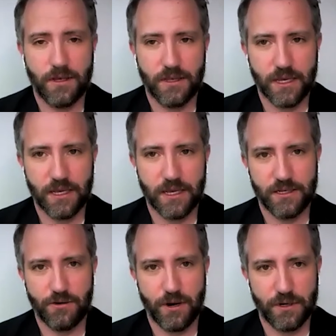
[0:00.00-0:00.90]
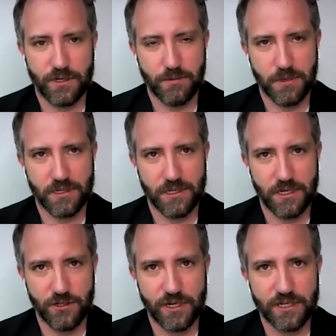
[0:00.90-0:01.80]
I think it's a great question because it
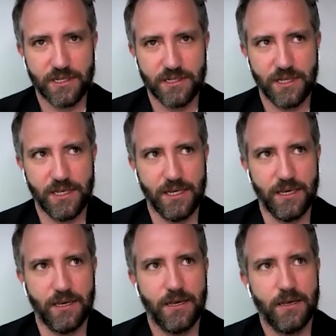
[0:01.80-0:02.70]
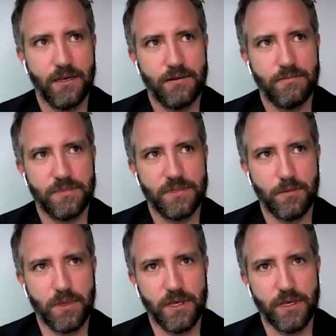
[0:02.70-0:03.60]
addresses
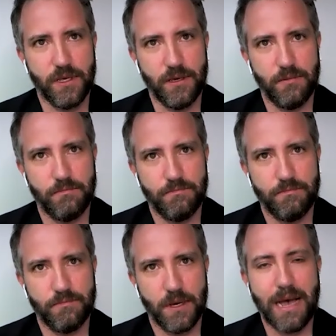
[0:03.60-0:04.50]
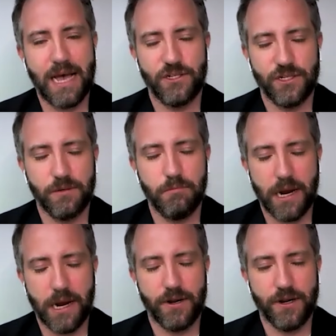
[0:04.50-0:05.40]
some of the imagined
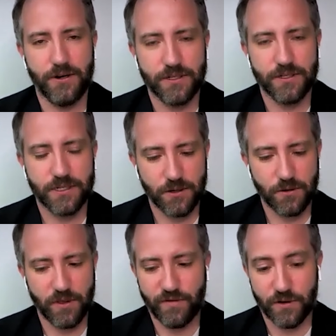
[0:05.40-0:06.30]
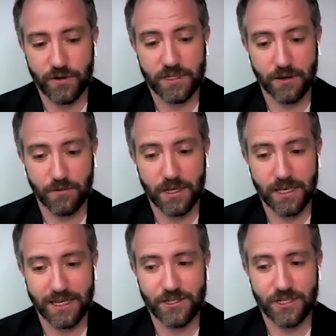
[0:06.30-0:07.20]
barriers. So the first thing
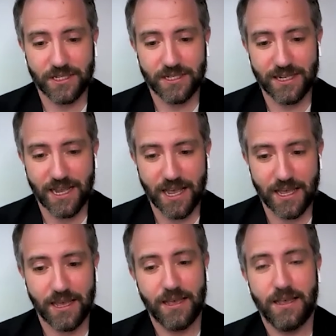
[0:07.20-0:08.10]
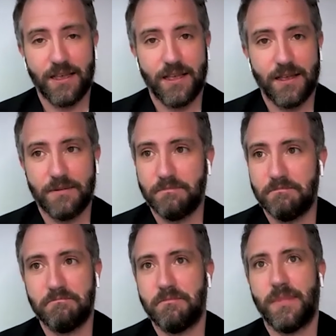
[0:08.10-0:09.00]
really is just to say,
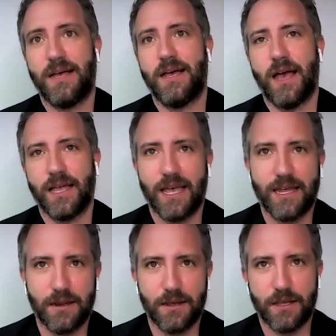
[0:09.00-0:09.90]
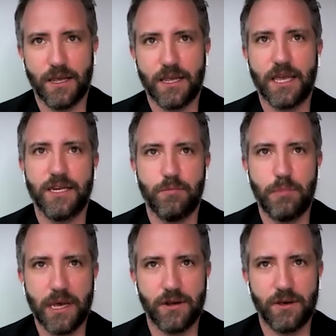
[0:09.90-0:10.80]
again, it can
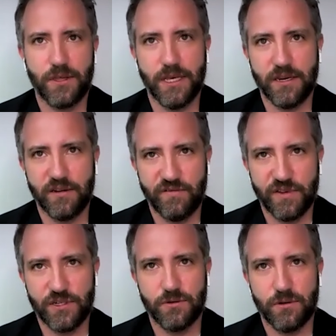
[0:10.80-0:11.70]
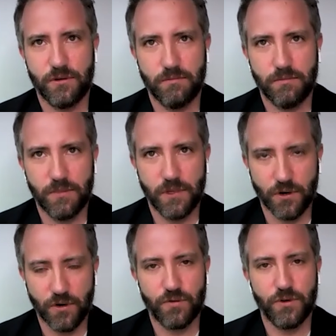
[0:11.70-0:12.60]
depend on the individual, the
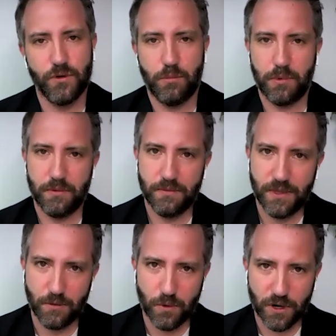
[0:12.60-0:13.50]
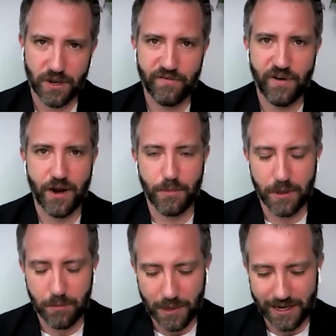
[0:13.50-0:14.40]
group, the work
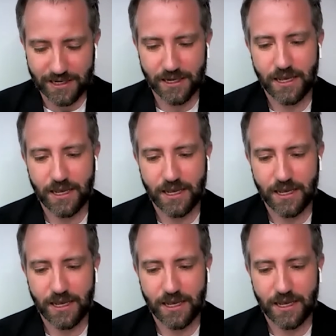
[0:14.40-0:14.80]
environment, but